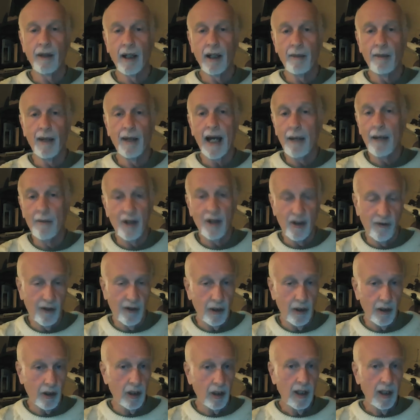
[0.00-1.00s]
um,
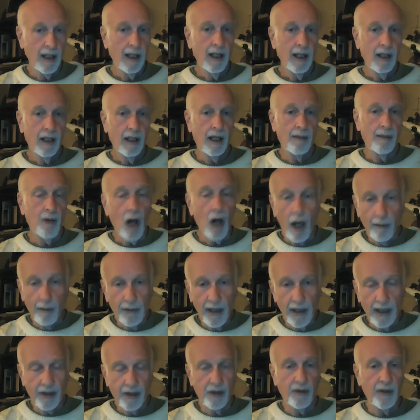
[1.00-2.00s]
atmospheric um,
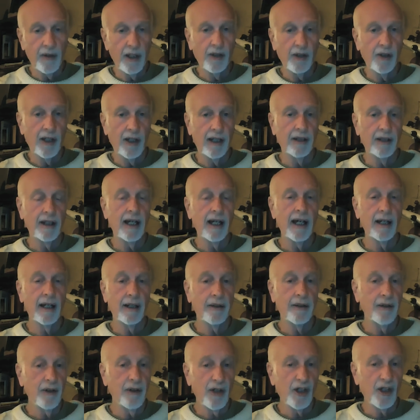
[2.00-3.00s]
optics and things like that,
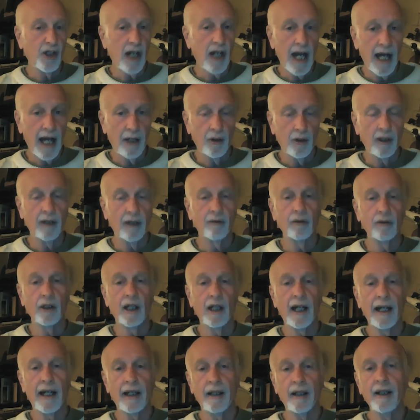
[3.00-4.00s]
and the scattering of
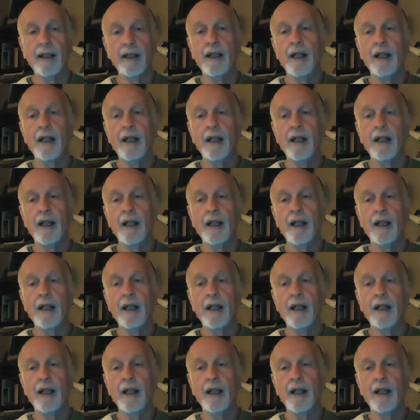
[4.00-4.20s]
light.